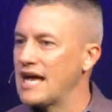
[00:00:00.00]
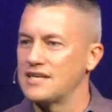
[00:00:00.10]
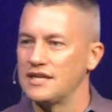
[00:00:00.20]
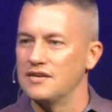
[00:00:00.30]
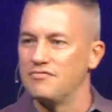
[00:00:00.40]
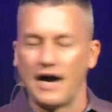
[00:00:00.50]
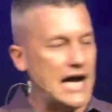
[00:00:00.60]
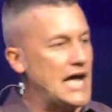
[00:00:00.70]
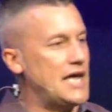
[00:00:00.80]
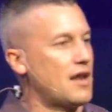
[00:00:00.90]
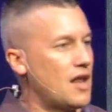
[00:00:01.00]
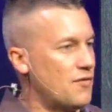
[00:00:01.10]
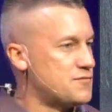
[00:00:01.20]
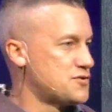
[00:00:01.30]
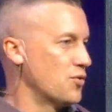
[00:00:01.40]
as a divine
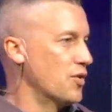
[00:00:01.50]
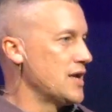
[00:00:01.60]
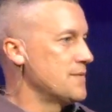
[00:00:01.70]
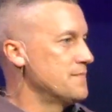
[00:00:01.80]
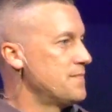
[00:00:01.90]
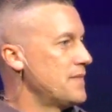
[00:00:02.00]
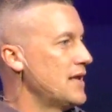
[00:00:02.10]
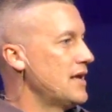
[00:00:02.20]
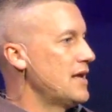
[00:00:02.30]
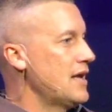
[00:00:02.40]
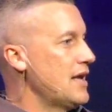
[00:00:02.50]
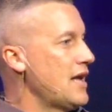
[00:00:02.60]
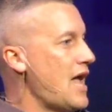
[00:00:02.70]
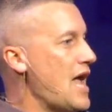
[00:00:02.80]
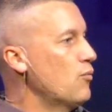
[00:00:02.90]
love story.
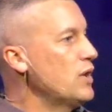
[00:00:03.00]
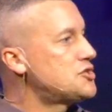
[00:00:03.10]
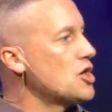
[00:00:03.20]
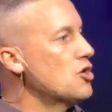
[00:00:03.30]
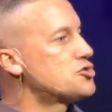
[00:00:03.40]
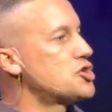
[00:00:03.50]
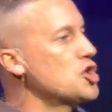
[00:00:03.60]
And we chose to